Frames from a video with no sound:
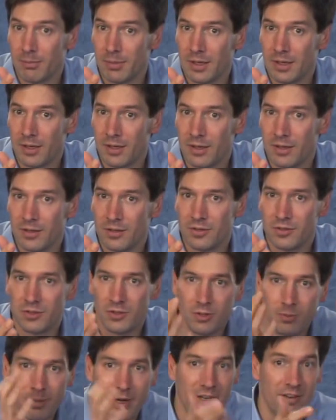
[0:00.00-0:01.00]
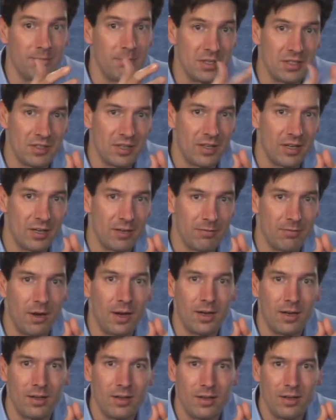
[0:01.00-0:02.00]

because you might have misidentified